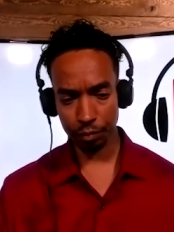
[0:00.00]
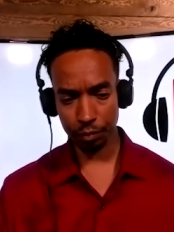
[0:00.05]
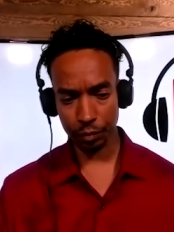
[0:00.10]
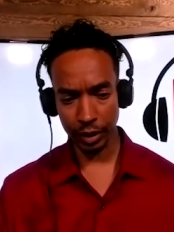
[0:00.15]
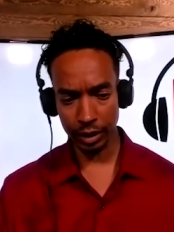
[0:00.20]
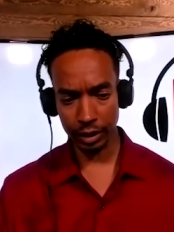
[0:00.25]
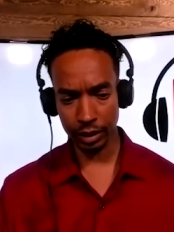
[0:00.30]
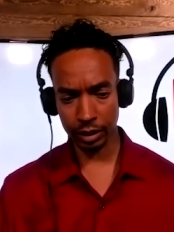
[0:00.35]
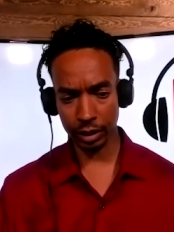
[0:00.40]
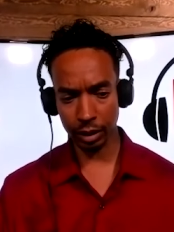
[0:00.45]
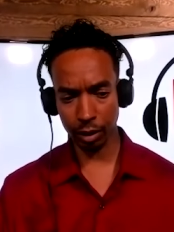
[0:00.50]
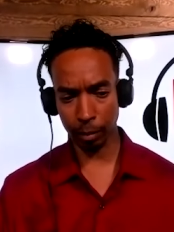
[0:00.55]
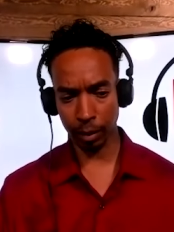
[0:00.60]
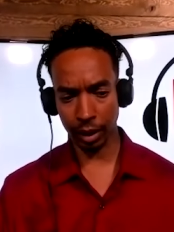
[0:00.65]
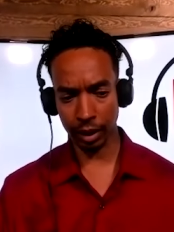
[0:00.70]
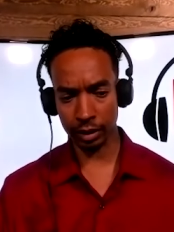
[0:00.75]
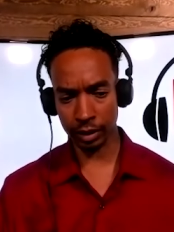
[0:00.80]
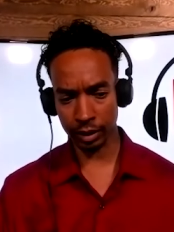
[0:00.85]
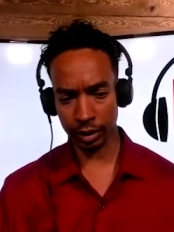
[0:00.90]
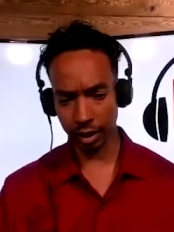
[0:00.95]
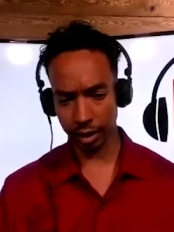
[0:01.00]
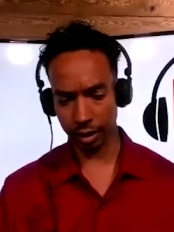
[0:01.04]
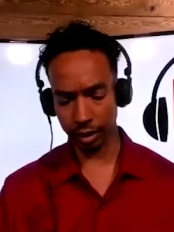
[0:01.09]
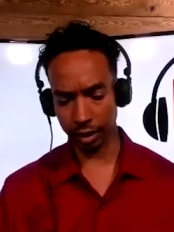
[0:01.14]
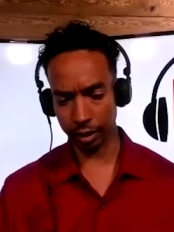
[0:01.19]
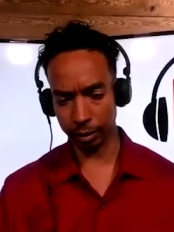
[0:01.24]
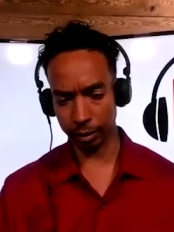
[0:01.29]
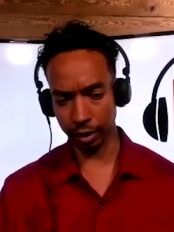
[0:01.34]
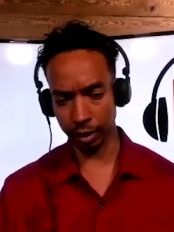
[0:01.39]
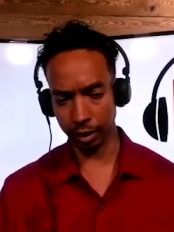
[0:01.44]
he's still my son,
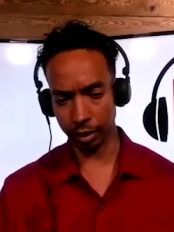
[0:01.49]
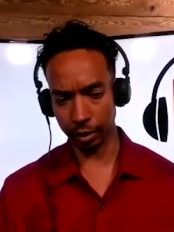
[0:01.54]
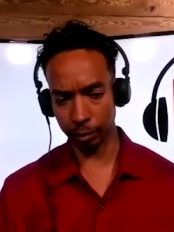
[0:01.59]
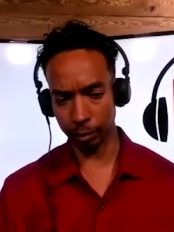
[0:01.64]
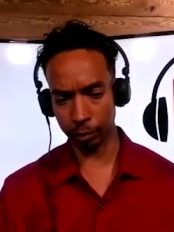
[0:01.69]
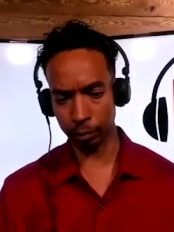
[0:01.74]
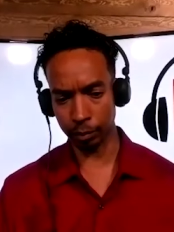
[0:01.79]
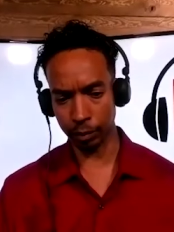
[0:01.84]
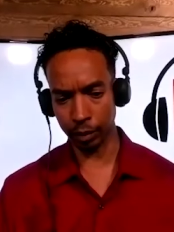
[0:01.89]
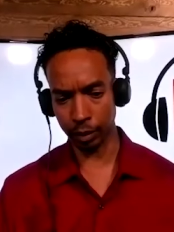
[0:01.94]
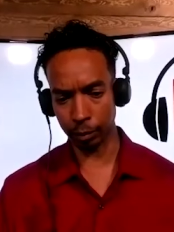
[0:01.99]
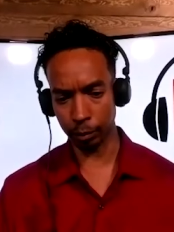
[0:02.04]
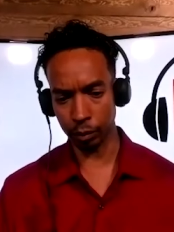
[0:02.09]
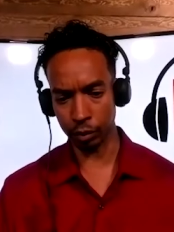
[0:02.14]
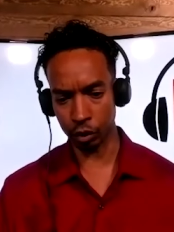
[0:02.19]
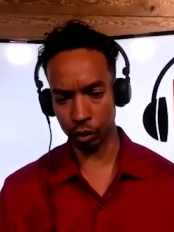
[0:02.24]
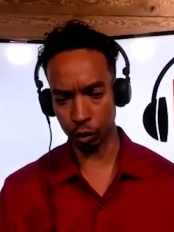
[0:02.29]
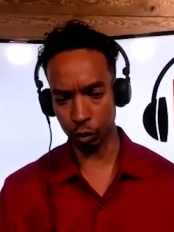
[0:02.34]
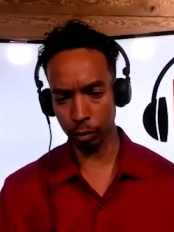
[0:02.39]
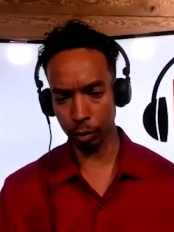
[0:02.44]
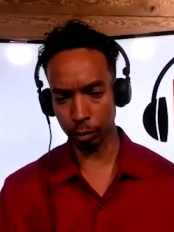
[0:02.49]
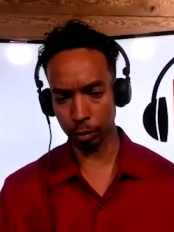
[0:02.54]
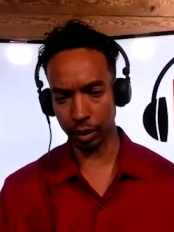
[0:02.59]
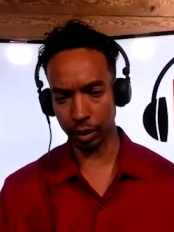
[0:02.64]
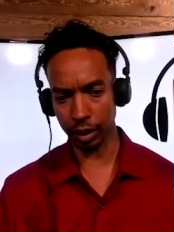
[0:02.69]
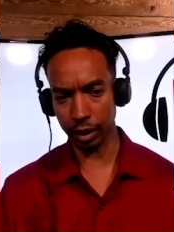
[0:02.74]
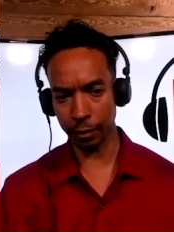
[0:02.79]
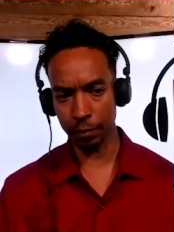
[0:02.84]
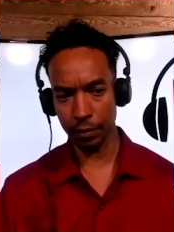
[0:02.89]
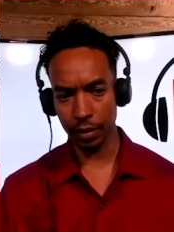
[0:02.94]
and, and, and
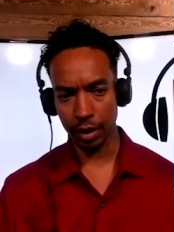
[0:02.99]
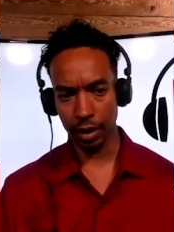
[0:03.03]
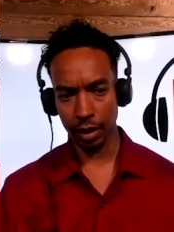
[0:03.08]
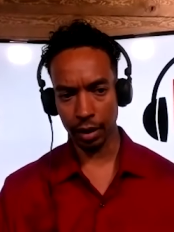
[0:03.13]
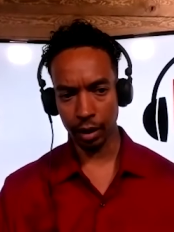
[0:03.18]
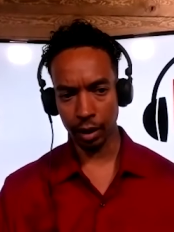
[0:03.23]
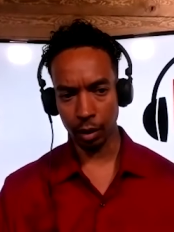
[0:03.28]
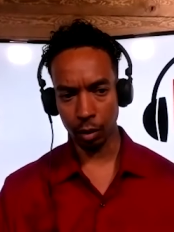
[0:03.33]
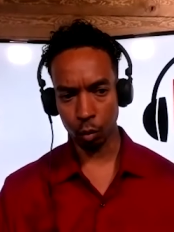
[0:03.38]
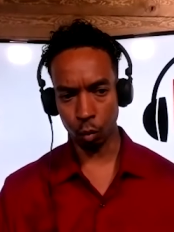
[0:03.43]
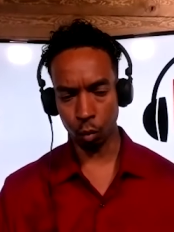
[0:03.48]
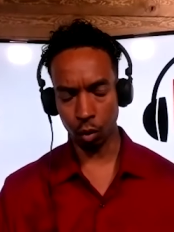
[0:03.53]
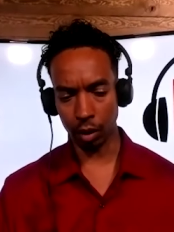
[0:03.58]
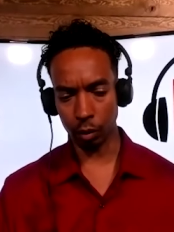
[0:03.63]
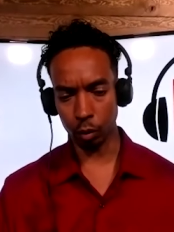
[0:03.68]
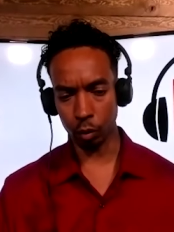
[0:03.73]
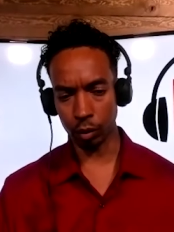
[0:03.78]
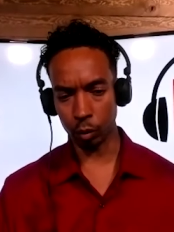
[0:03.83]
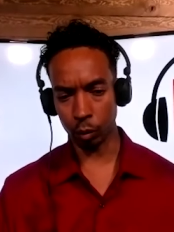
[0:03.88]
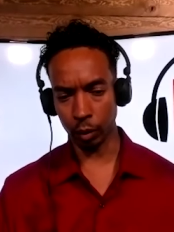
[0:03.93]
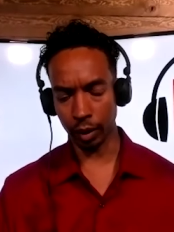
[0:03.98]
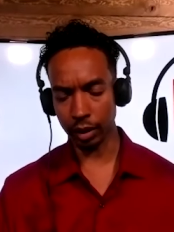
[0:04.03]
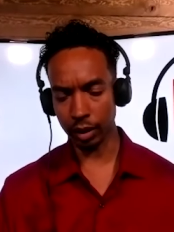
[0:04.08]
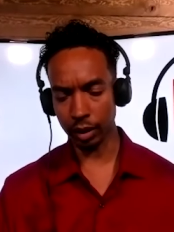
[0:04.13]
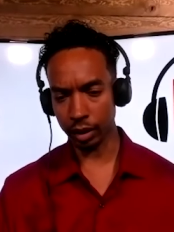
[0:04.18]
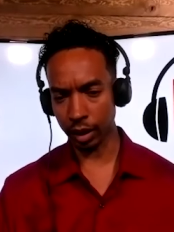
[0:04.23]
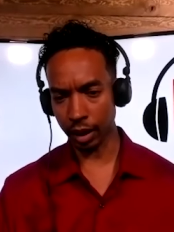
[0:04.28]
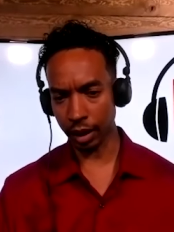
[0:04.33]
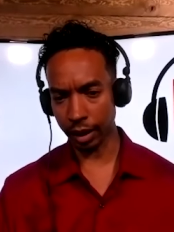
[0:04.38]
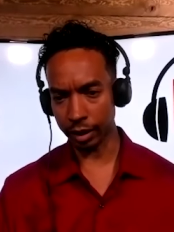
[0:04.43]
presumably one would
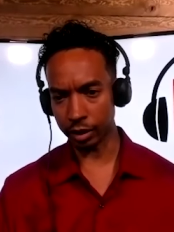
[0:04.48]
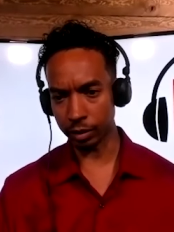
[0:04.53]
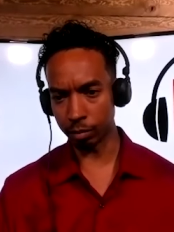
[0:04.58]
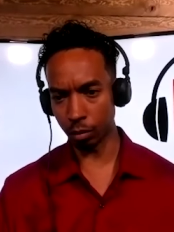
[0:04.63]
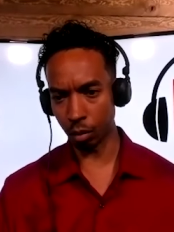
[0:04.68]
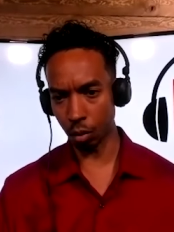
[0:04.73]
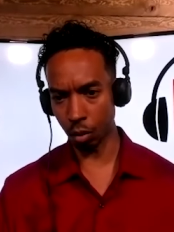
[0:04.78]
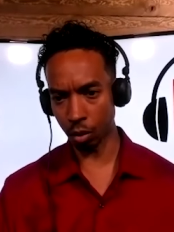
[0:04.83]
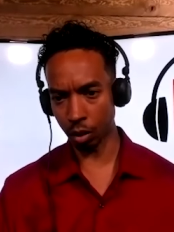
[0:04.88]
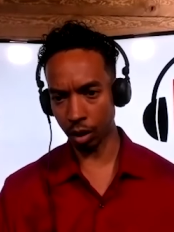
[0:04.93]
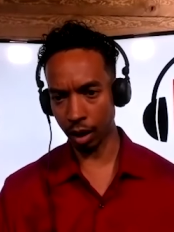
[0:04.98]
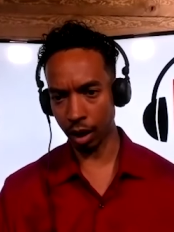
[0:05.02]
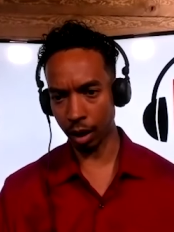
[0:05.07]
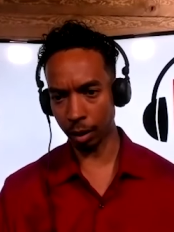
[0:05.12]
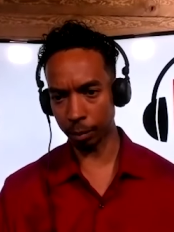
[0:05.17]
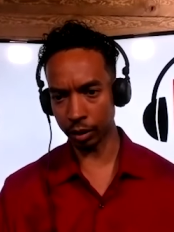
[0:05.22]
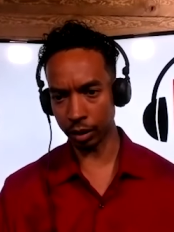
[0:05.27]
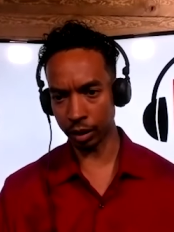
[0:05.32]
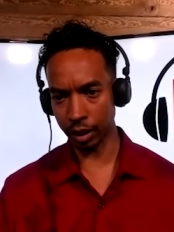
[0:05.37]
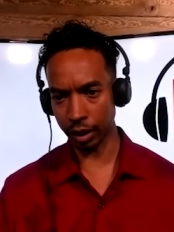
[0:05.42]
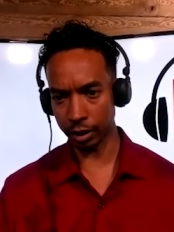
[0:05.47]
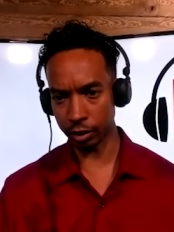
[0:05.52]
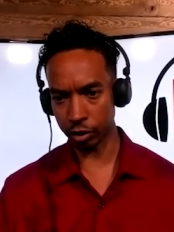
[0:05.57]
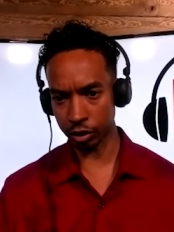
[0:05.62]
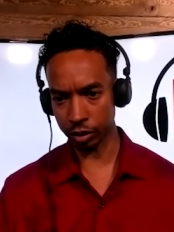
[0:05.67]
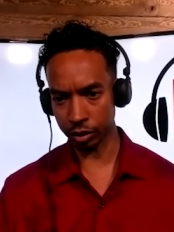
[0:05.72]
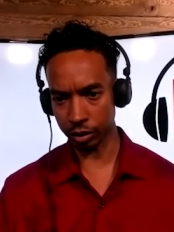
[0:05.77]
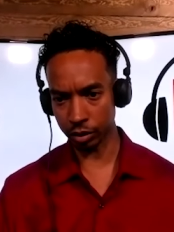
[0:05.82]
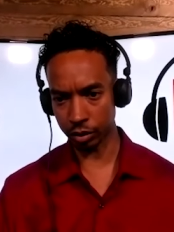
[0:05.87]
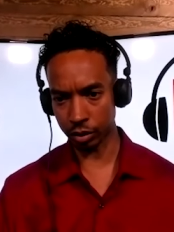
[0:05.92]
recognize moral
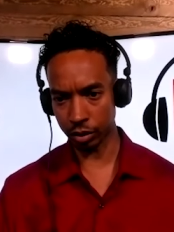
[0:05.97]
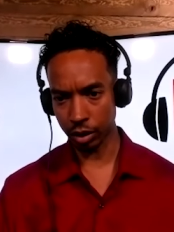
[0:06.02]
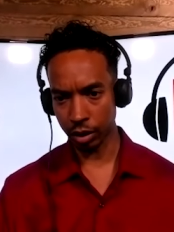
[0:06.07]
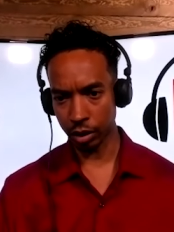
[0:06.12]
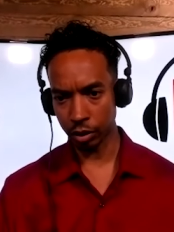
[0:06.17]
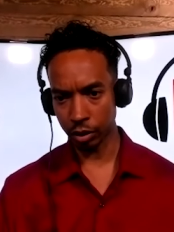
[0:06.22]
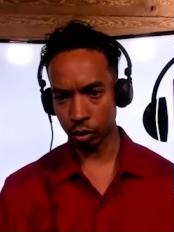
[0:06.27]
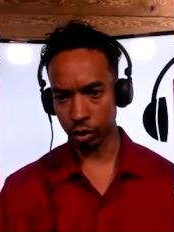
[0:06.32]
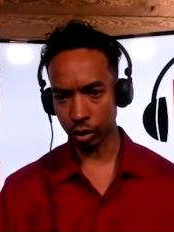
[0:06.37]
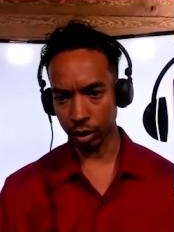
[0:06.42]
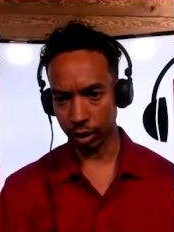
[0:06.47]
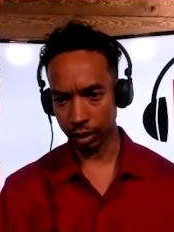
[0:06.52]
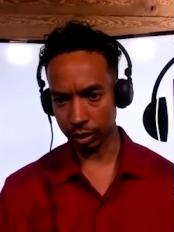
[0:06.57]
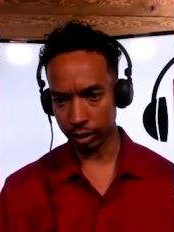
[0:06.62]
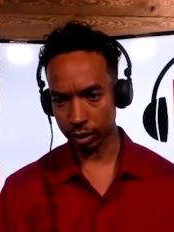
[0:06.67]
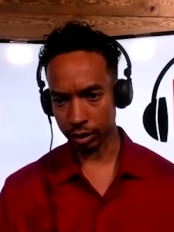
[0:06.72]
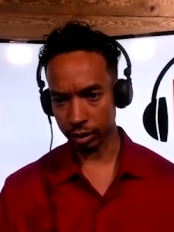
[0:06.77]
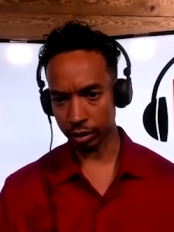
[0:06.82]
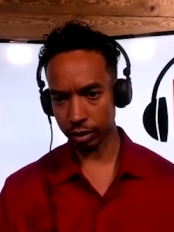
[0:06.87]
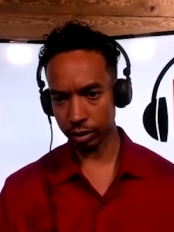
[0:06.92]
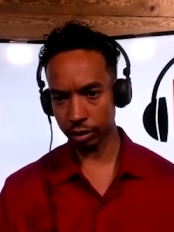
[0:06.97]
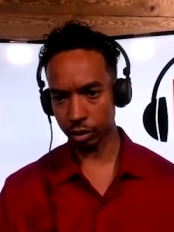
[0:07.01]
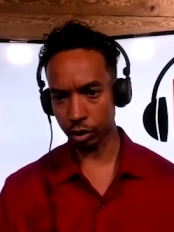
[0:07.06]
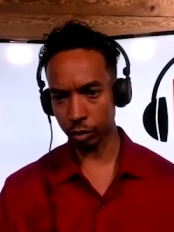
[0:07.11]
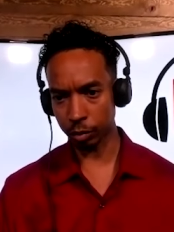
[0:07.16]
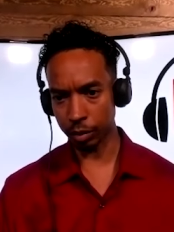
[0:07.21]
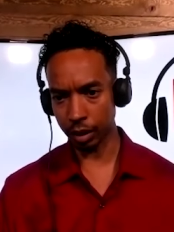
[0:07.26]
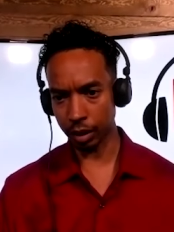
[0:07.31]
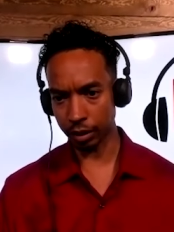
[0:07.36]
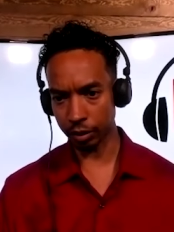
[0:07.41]
obligations to listen, to
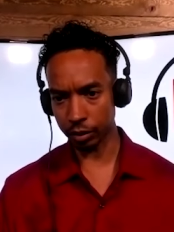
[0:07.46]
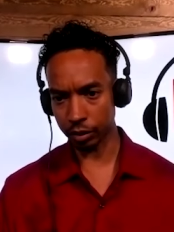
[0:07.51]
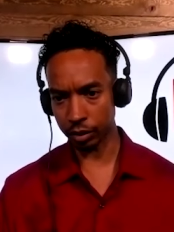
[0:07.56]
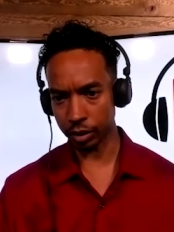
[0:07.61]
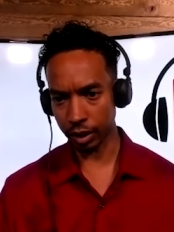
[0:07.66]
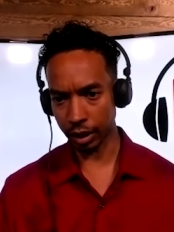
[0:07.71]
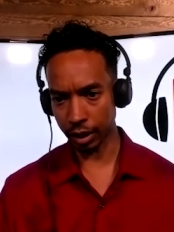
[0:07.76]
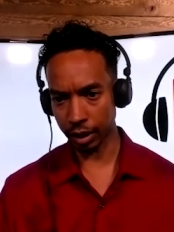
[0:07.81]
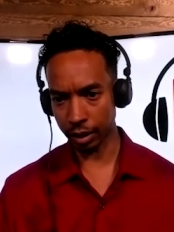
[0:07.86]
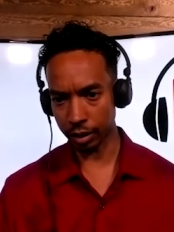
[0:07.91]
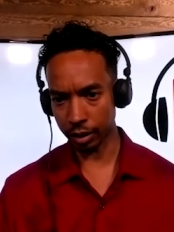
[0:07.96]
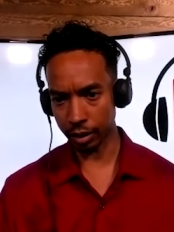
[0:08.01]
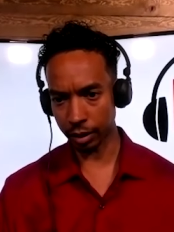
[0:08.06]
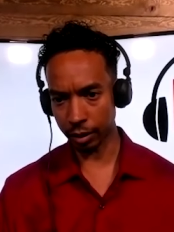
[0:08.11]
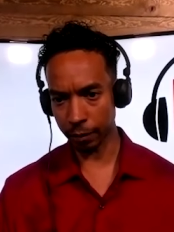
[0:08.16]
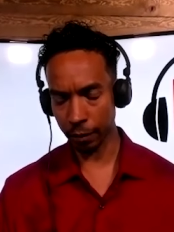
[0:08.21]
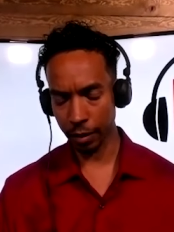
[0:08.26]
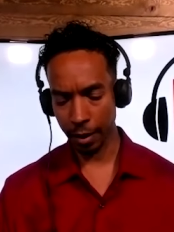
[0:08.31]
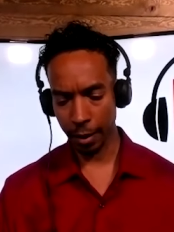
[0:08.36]
be understanding,